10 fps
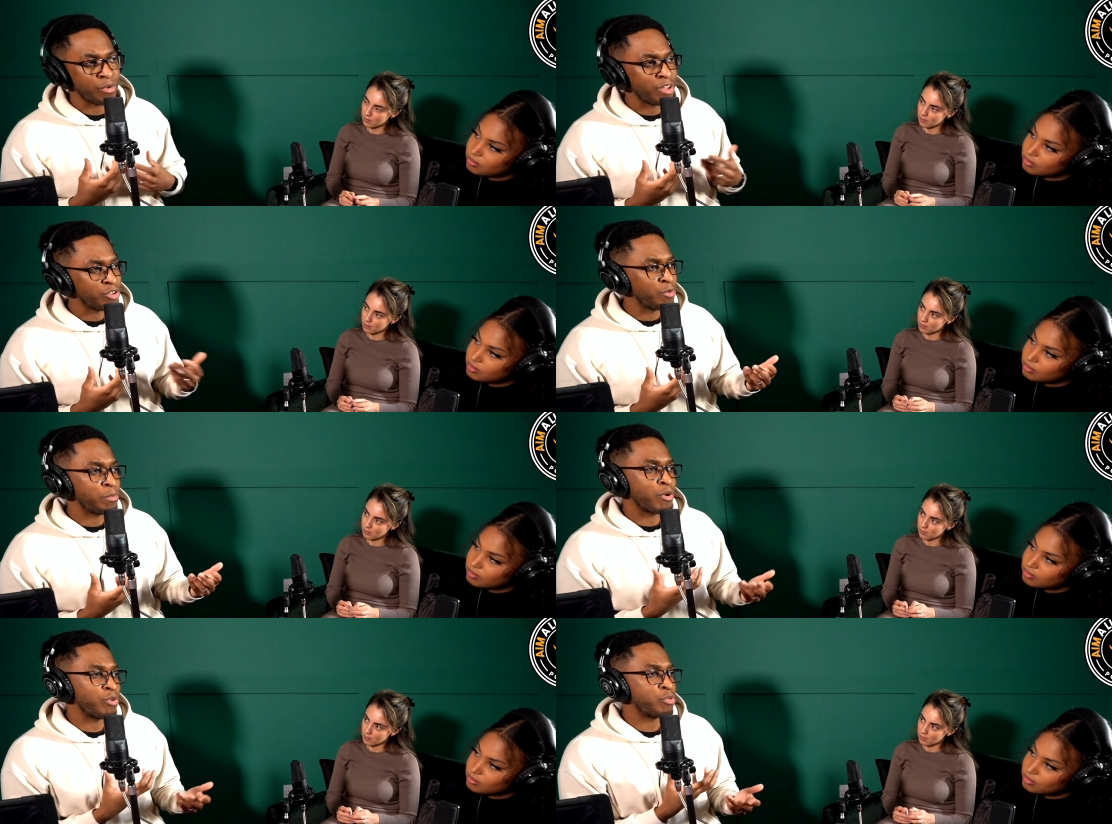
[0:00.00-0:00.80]
Speaker 1: how do you
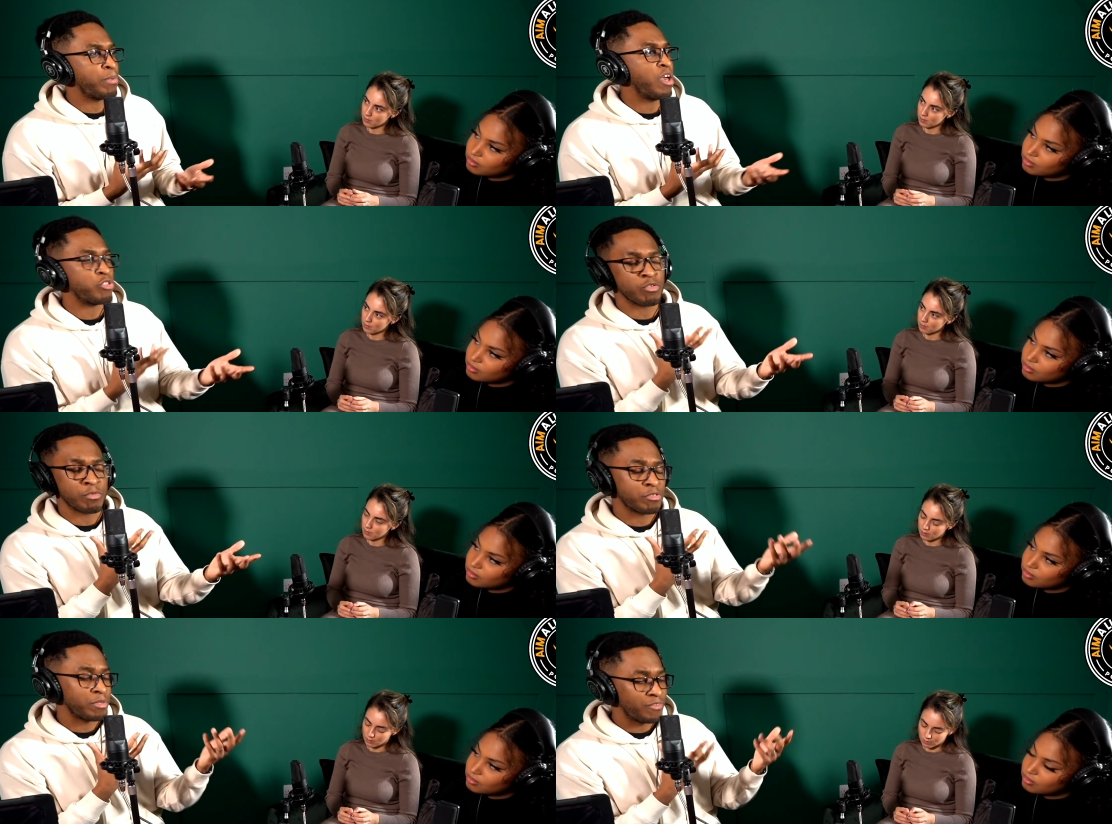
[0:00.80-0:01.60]
approach personal
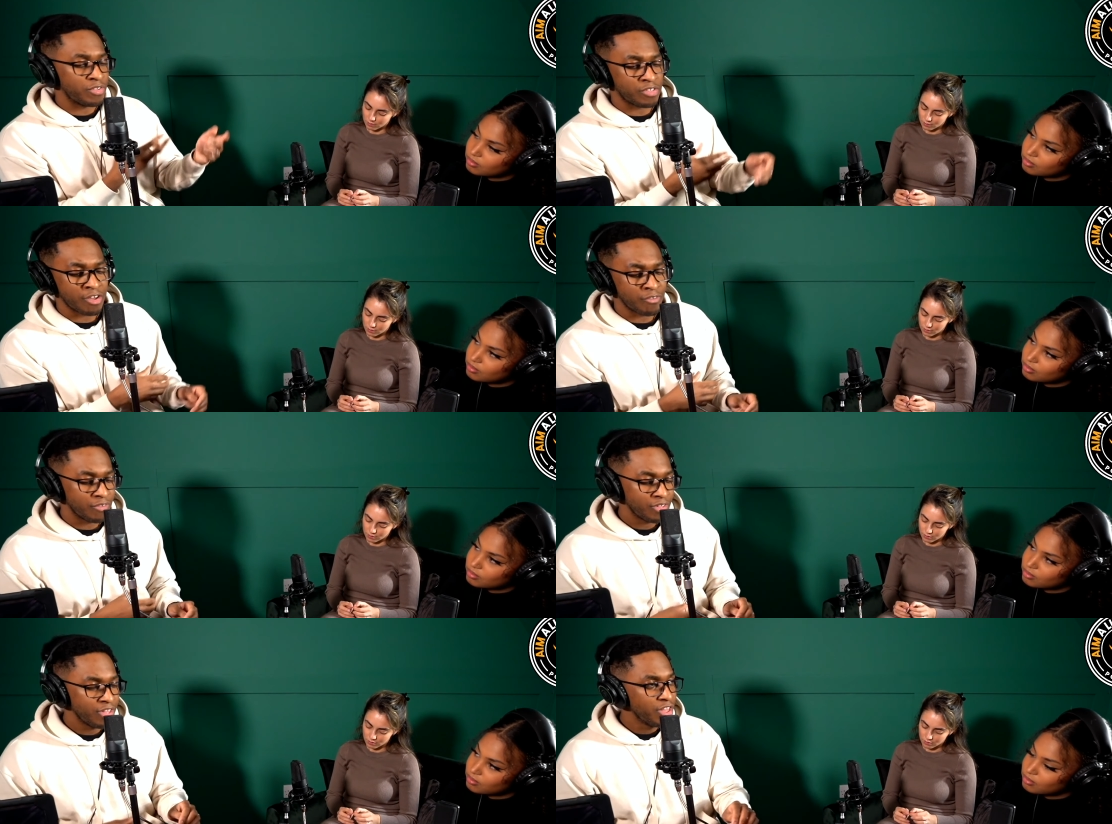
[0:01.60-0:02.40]
responsibility for yourself,
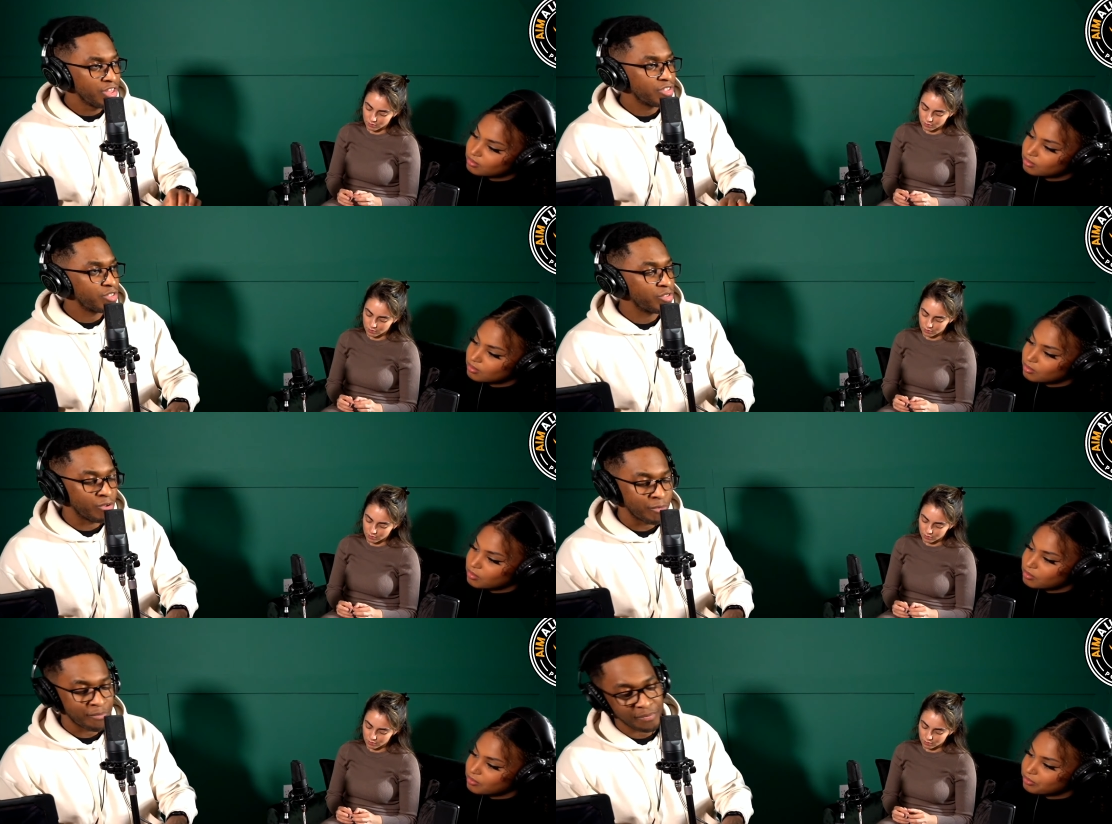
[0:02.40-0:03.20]

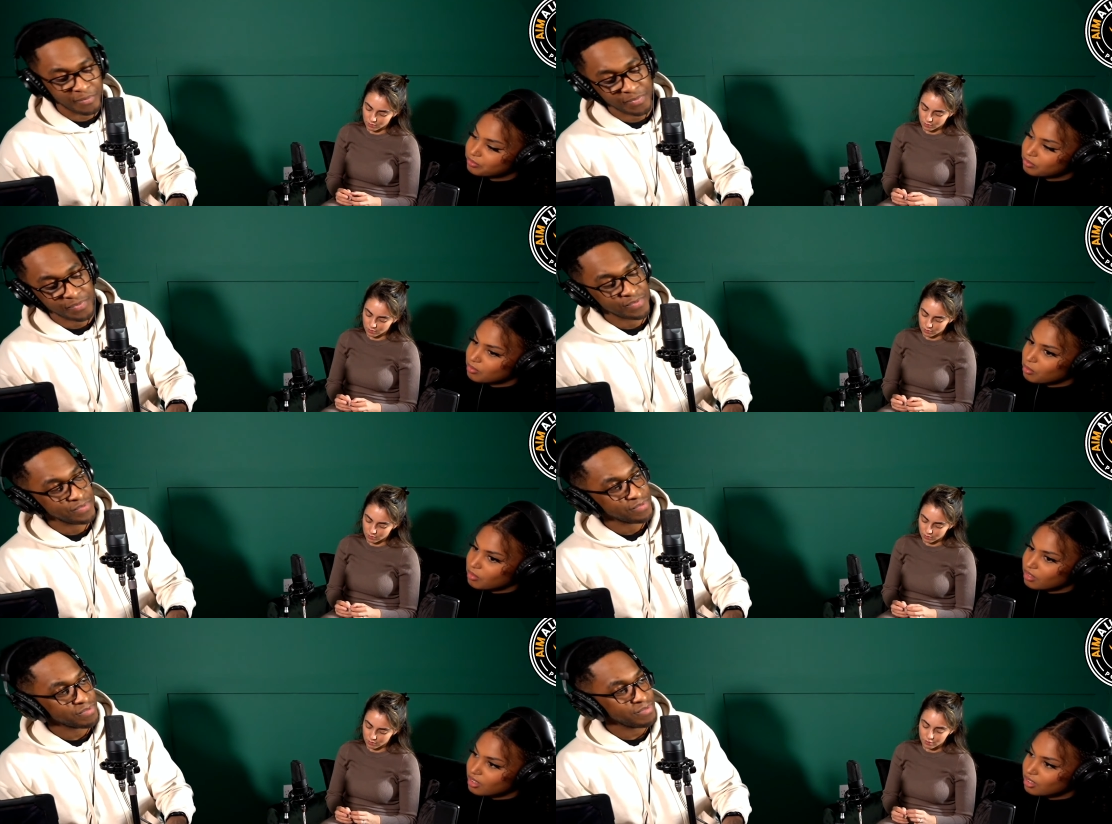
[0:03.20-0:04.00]
Storm?
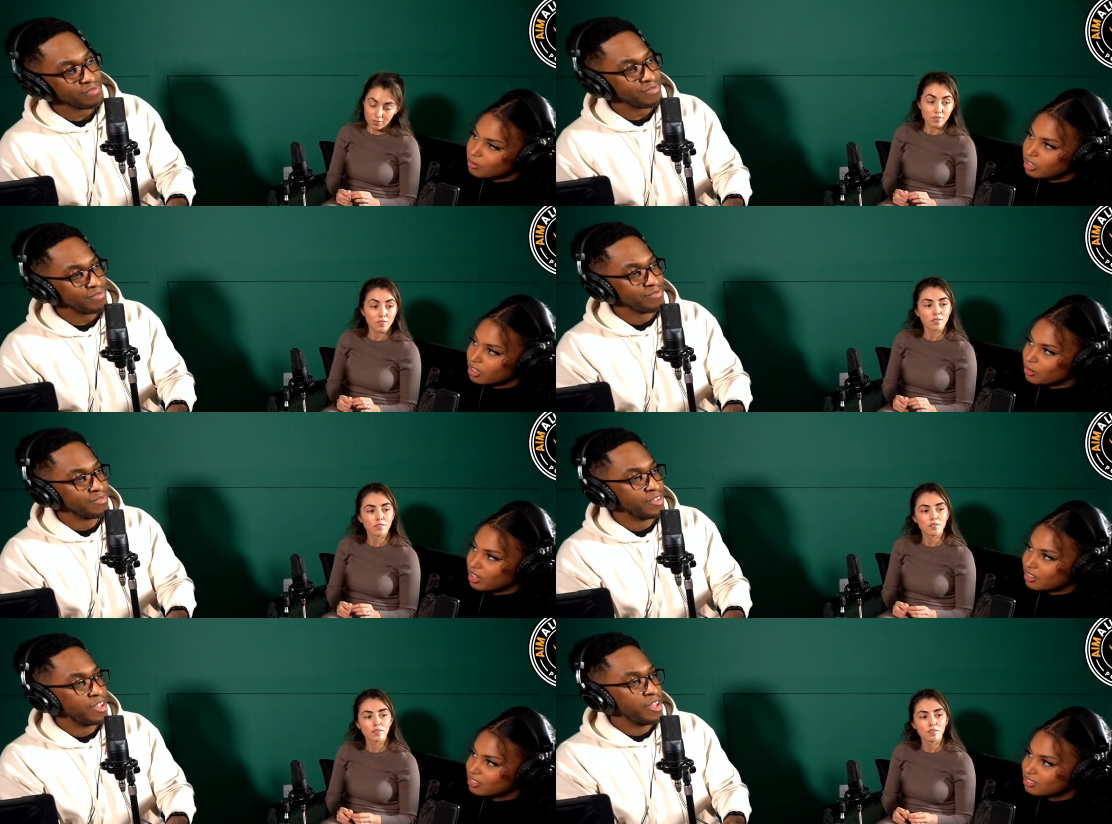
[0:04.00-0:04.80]
Speaker 2: When I go
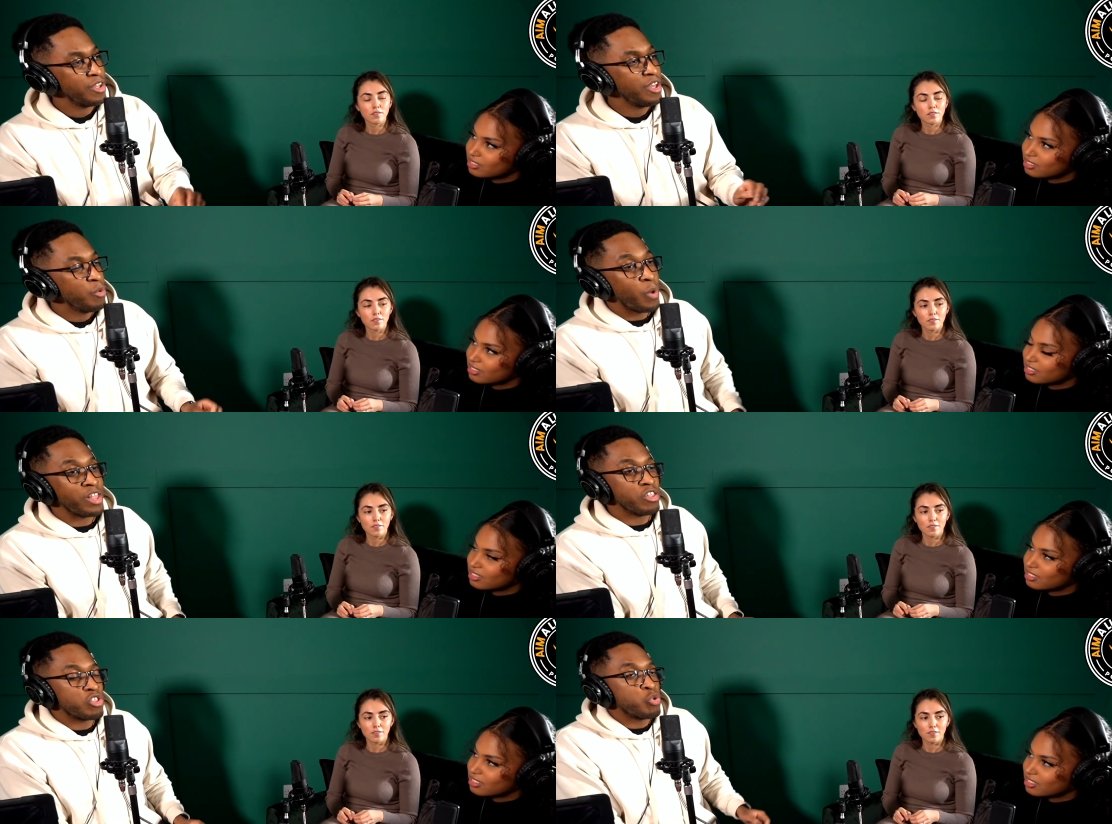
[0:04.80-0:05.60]
out.
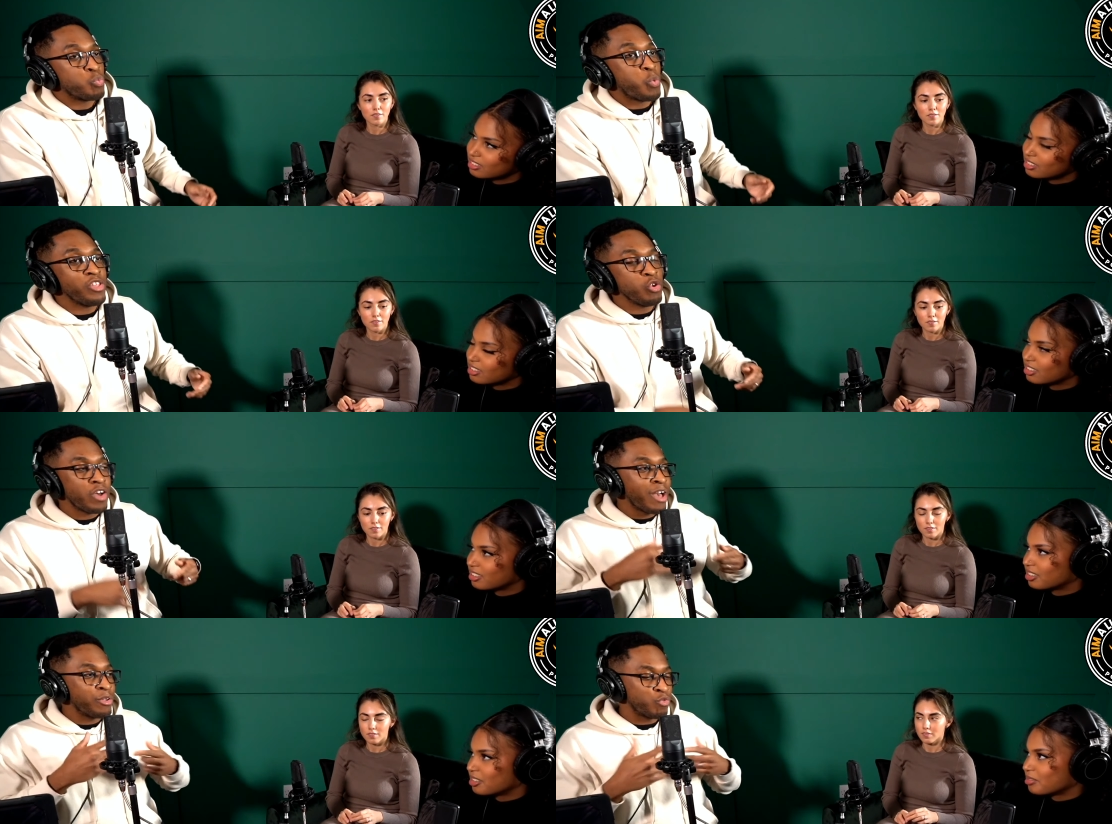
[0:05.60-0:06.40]
Speaker 1: When when you're
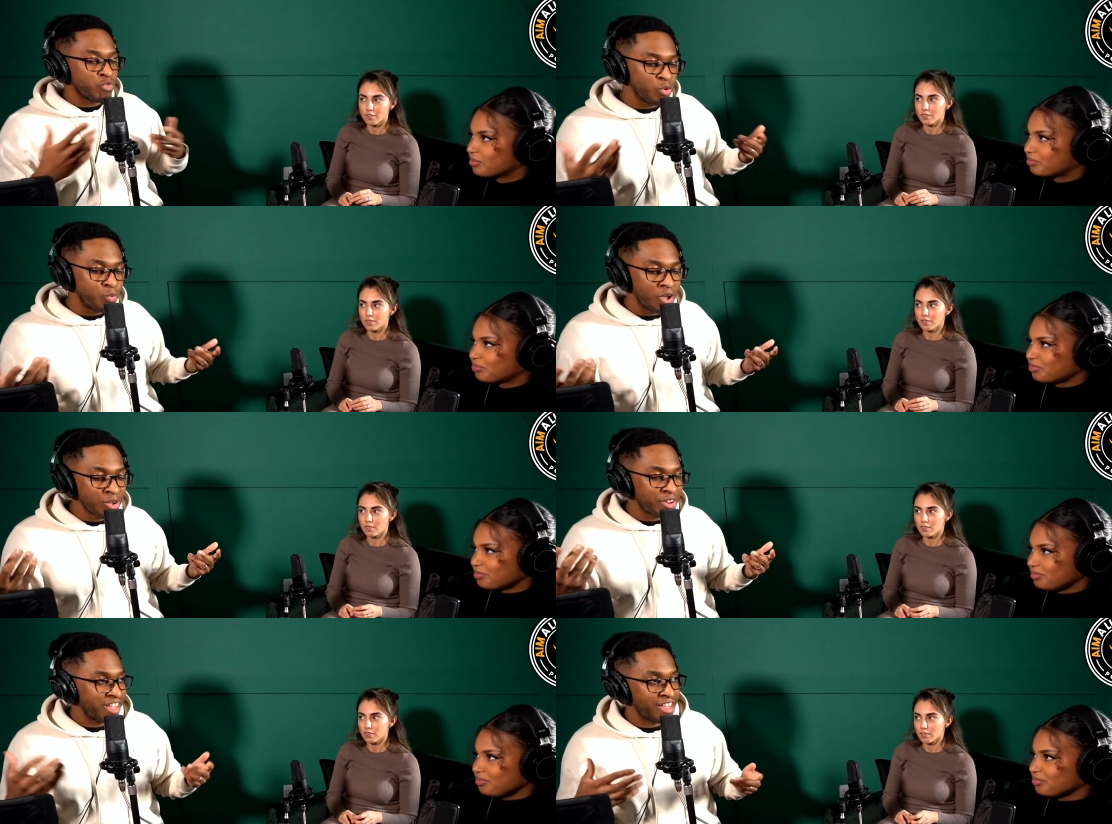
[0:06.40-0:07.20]
out in the real
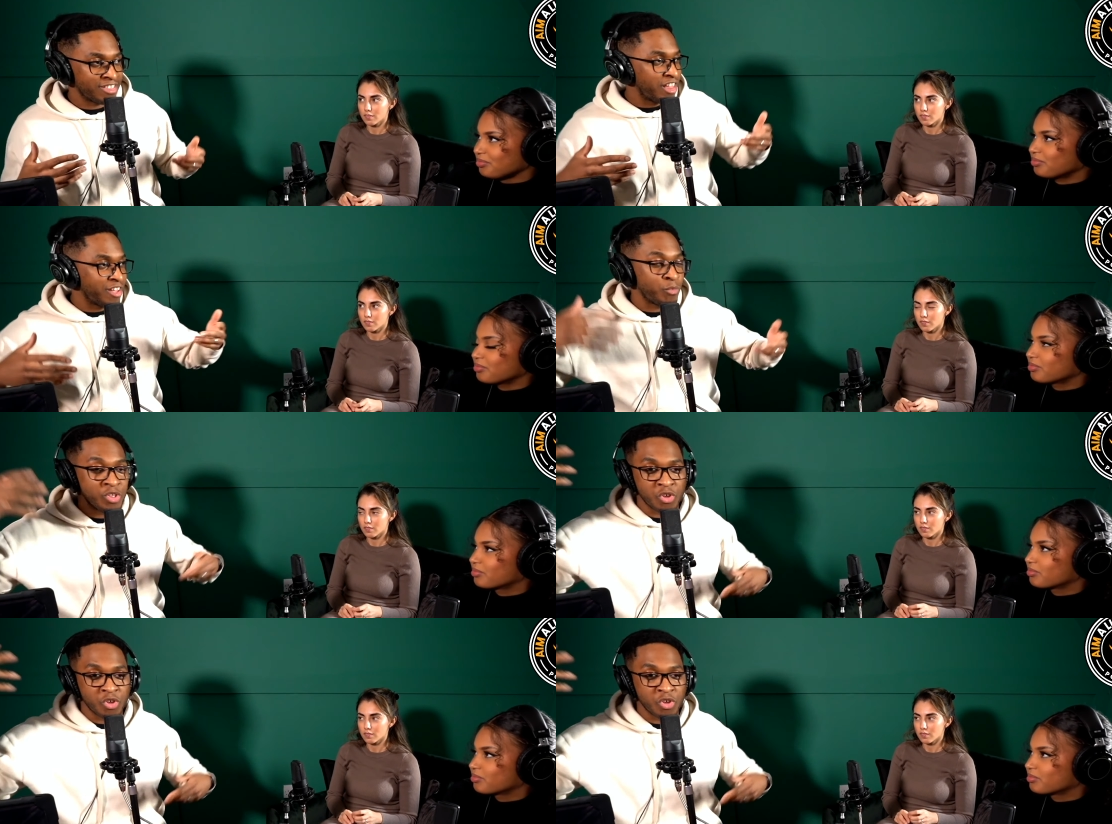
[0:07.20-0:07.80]
world, I guess, like when you're